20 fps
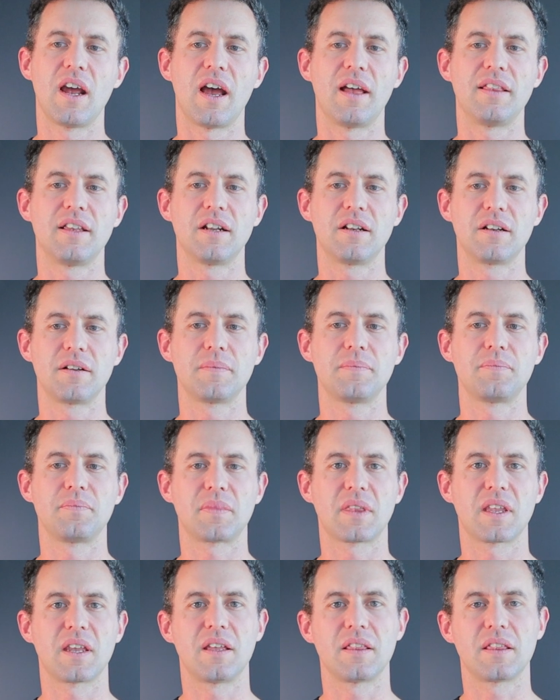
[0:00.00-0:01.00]
And then
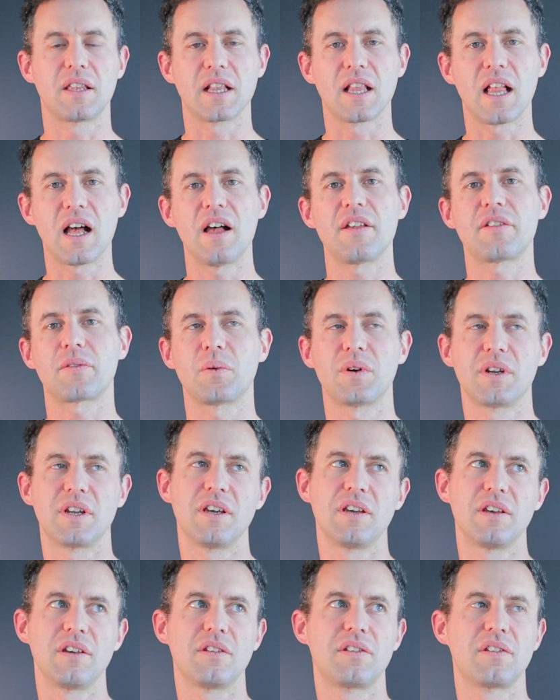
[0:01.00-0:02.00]
the last one
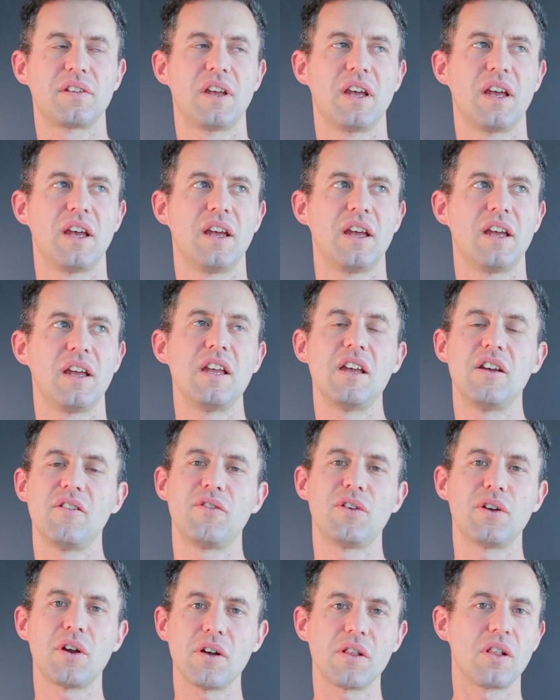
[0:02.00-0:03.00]
is if
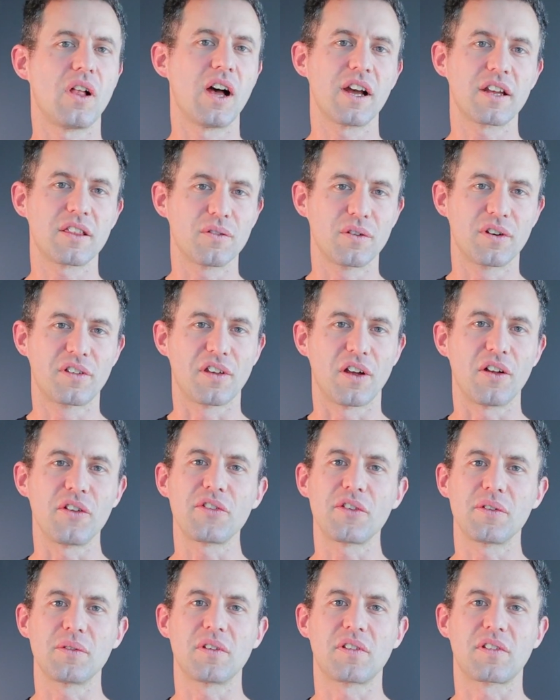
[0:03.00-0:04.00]
you don't like the
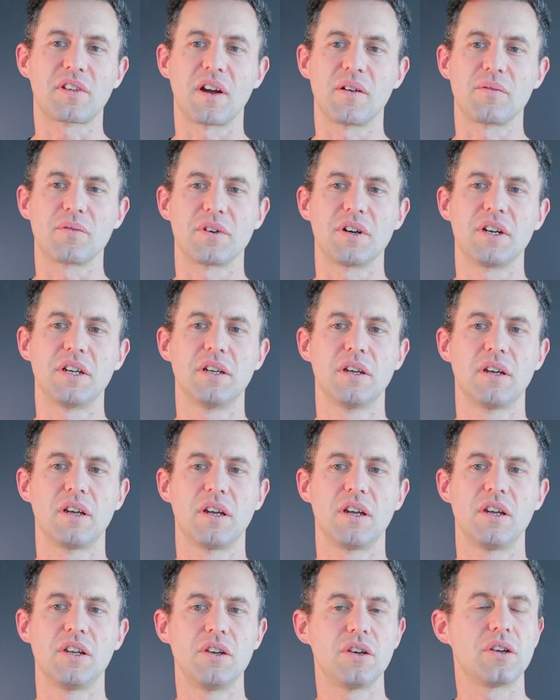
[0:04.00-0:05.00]
results of discovery,
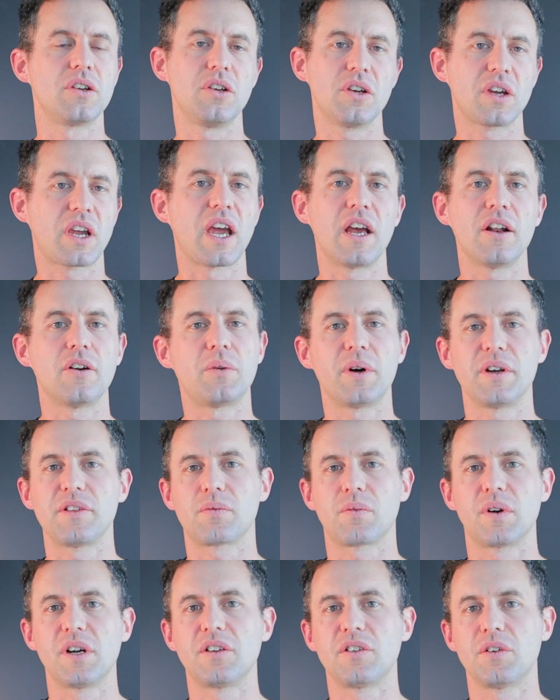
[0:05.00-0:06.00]
you can always
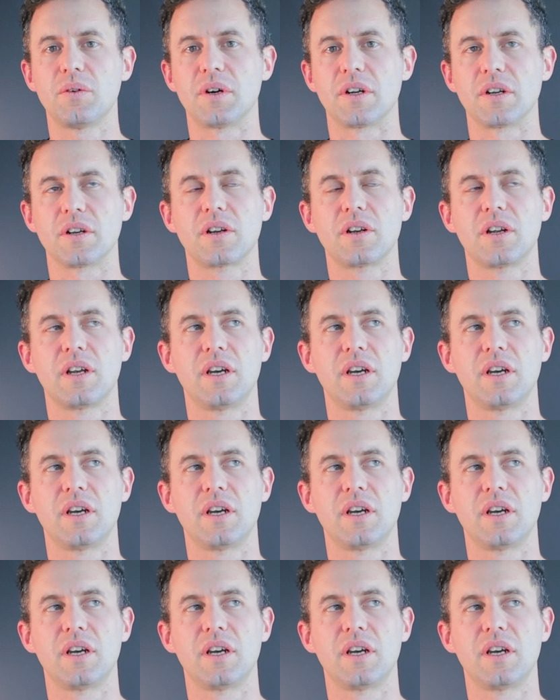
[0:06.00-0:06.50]
redo it.